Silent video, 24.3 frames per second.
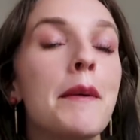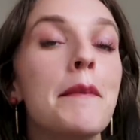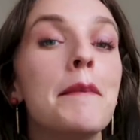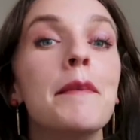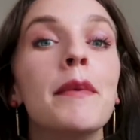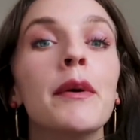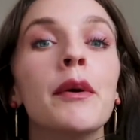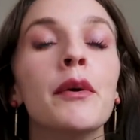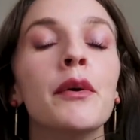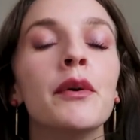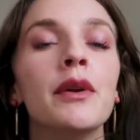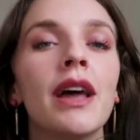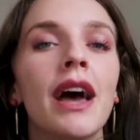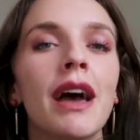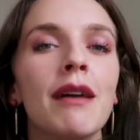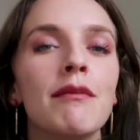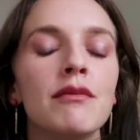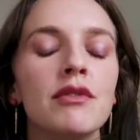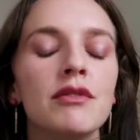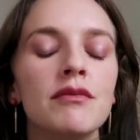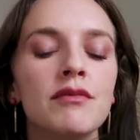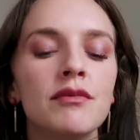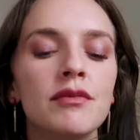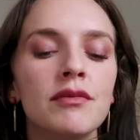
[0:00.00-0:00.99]
moon
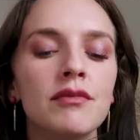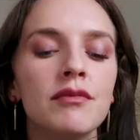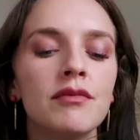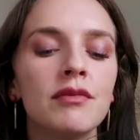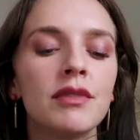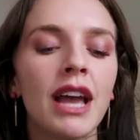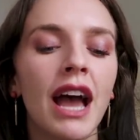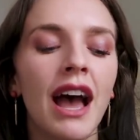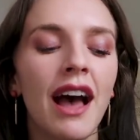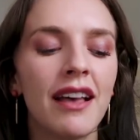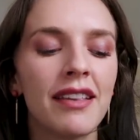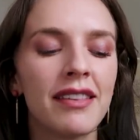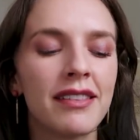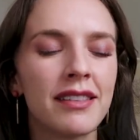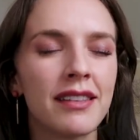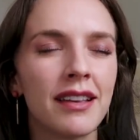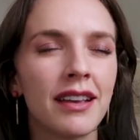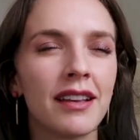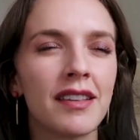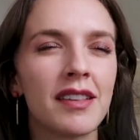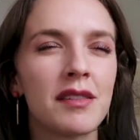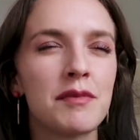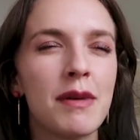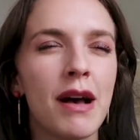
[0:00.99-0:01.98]
I'm
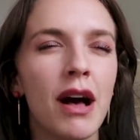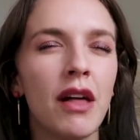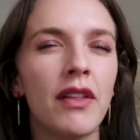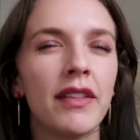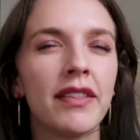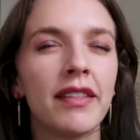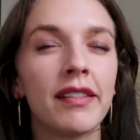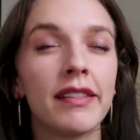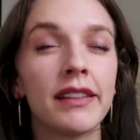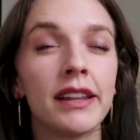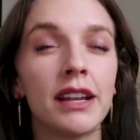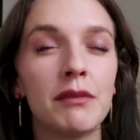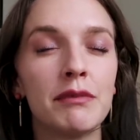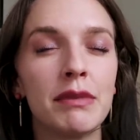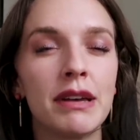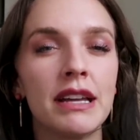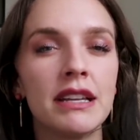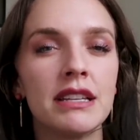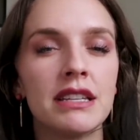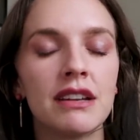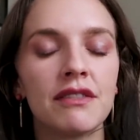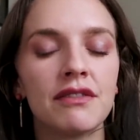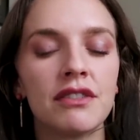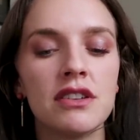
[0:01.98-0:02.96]
casting a spell that's a little
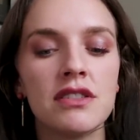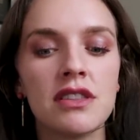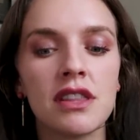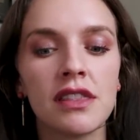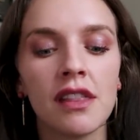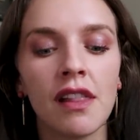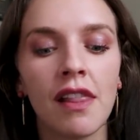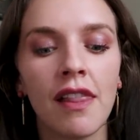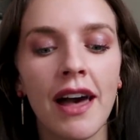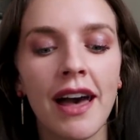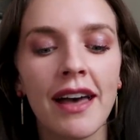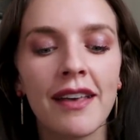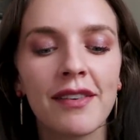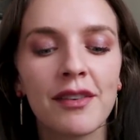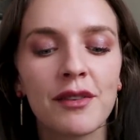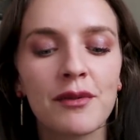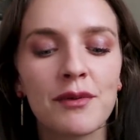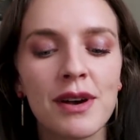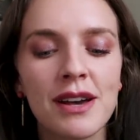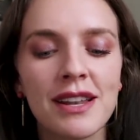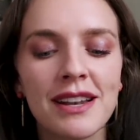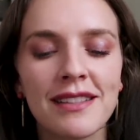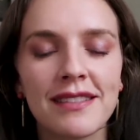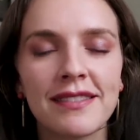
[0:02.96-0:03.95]
bit different than the last
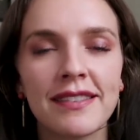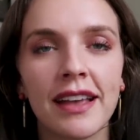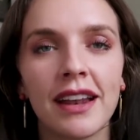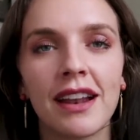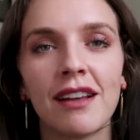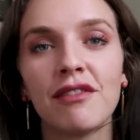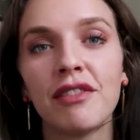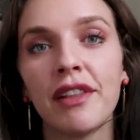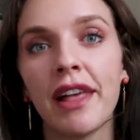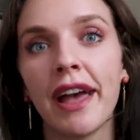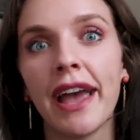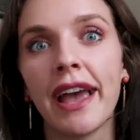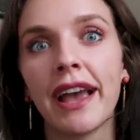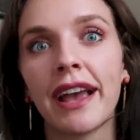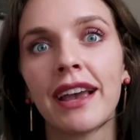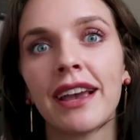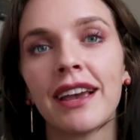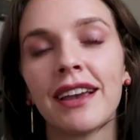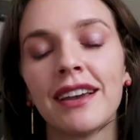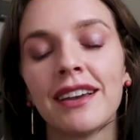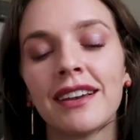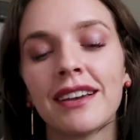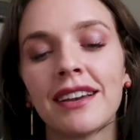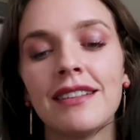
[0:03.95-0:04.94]
one, instead of like
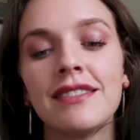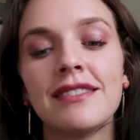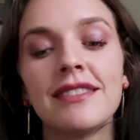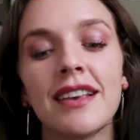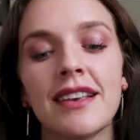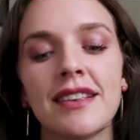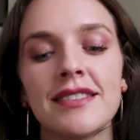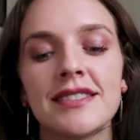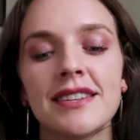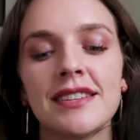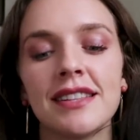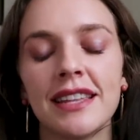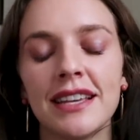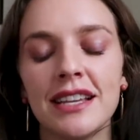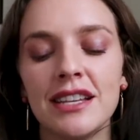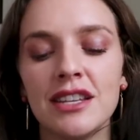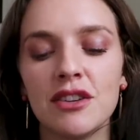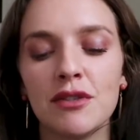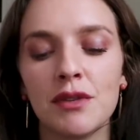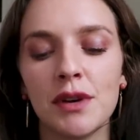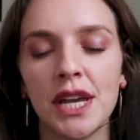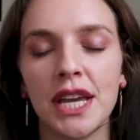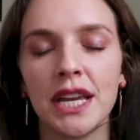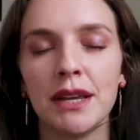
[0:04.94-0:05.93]
consistently
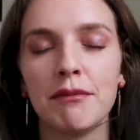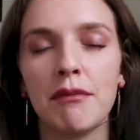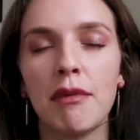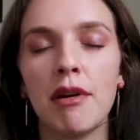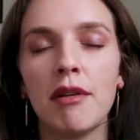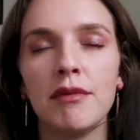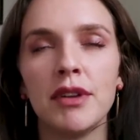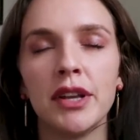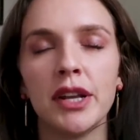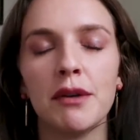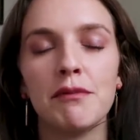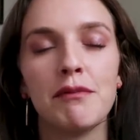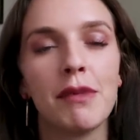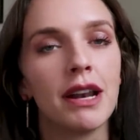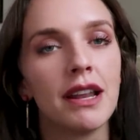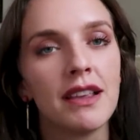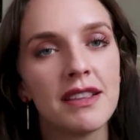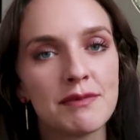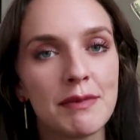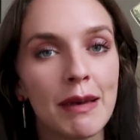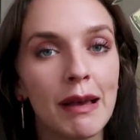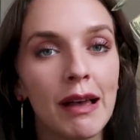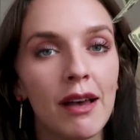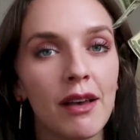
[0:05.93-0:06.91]
doing, you know, money
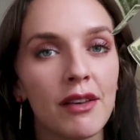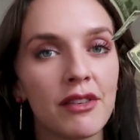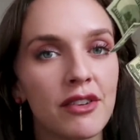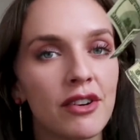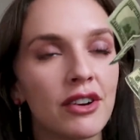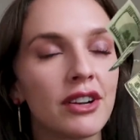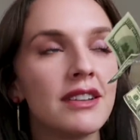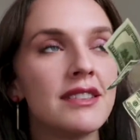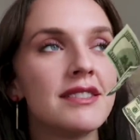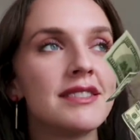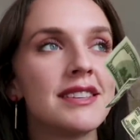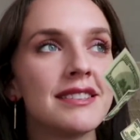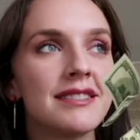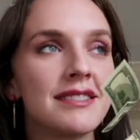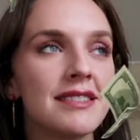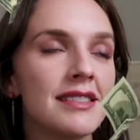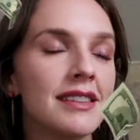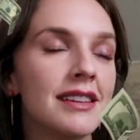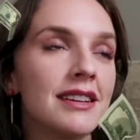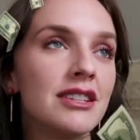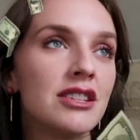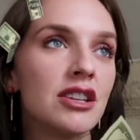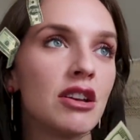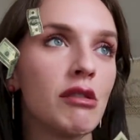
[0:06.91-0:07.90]
spells or
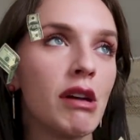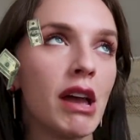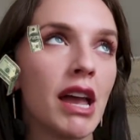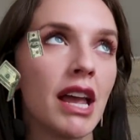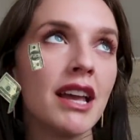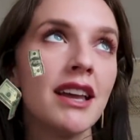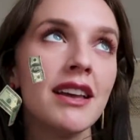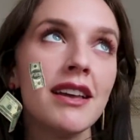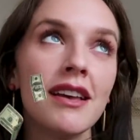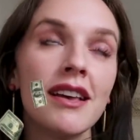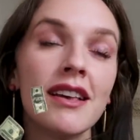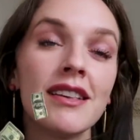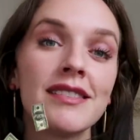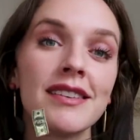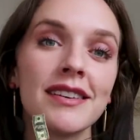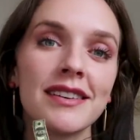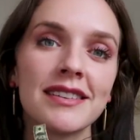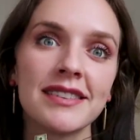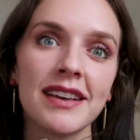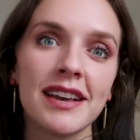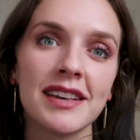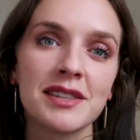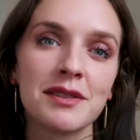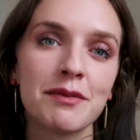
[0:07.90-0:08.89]
consistently doing
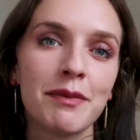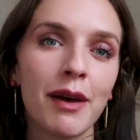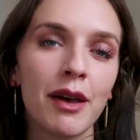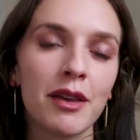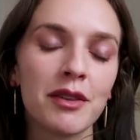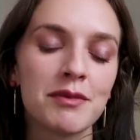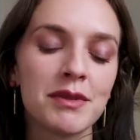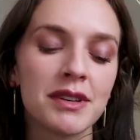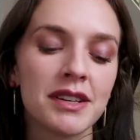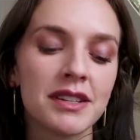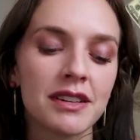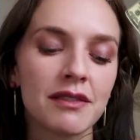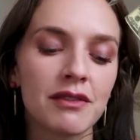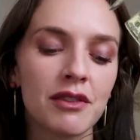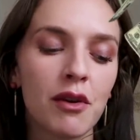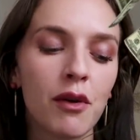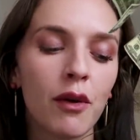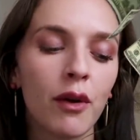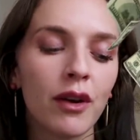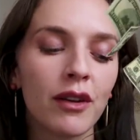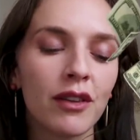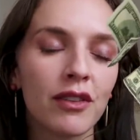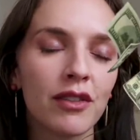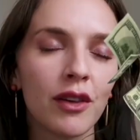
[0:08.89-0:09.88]
success spells, because of
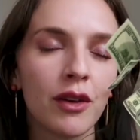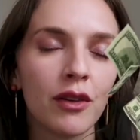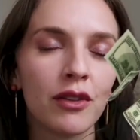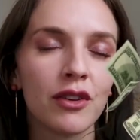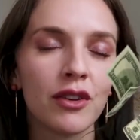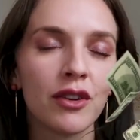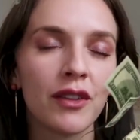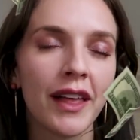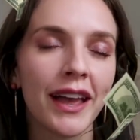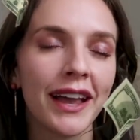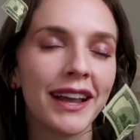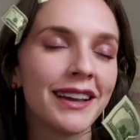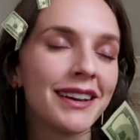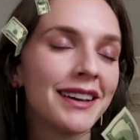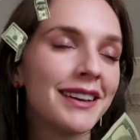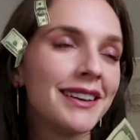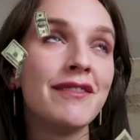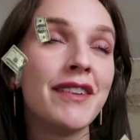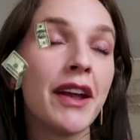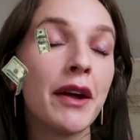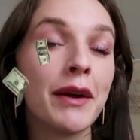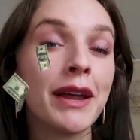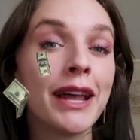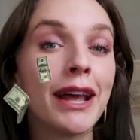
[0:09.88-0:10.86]
course those are like
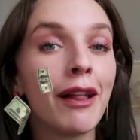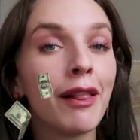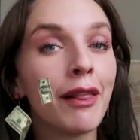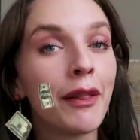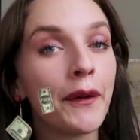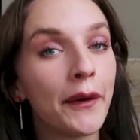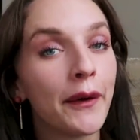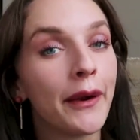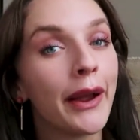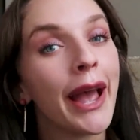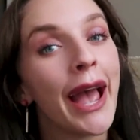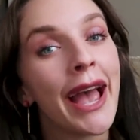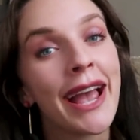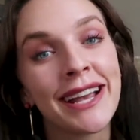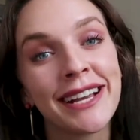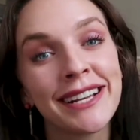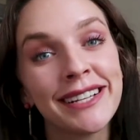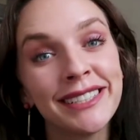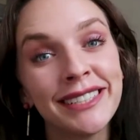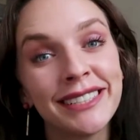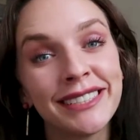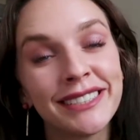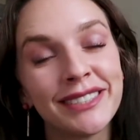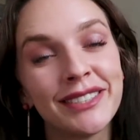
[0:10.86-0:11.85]
very
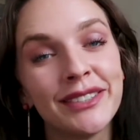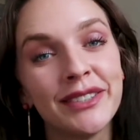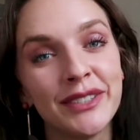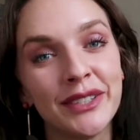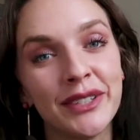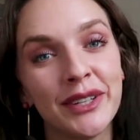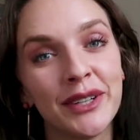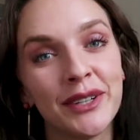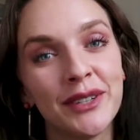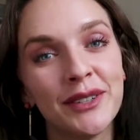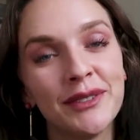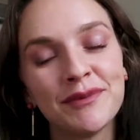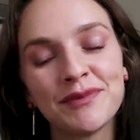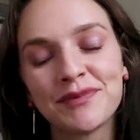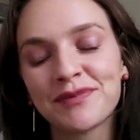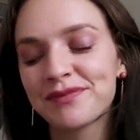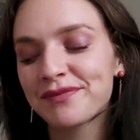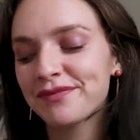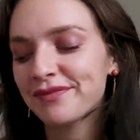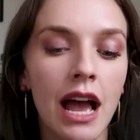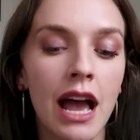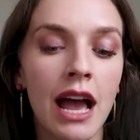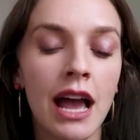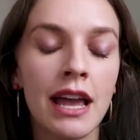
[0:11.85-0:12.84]
alluring to do.
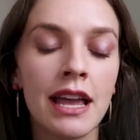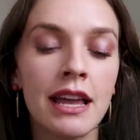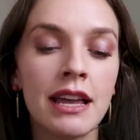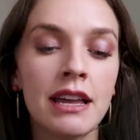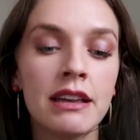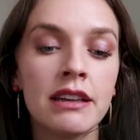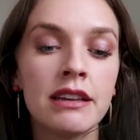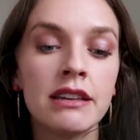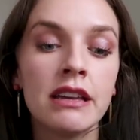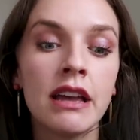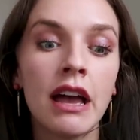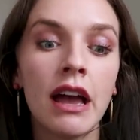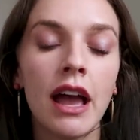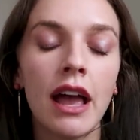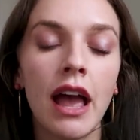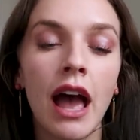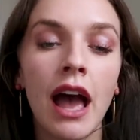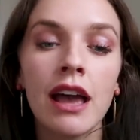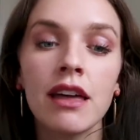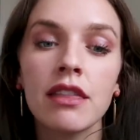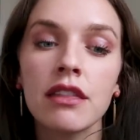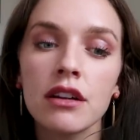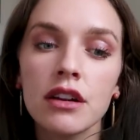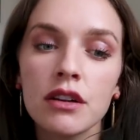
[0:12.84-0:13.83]
I
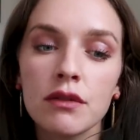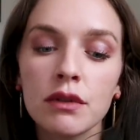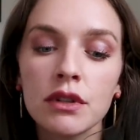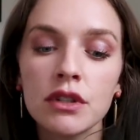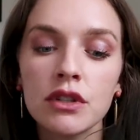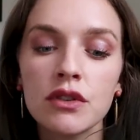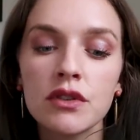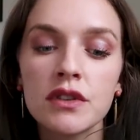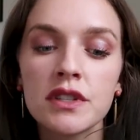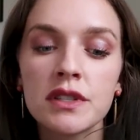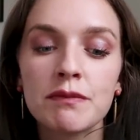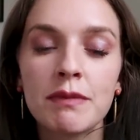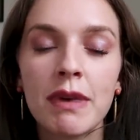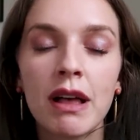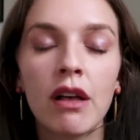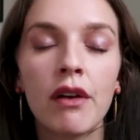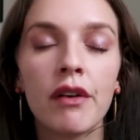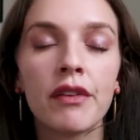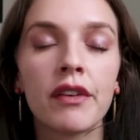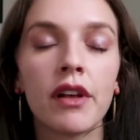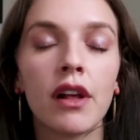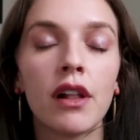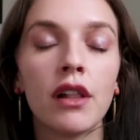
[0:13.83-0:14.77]
either will do spells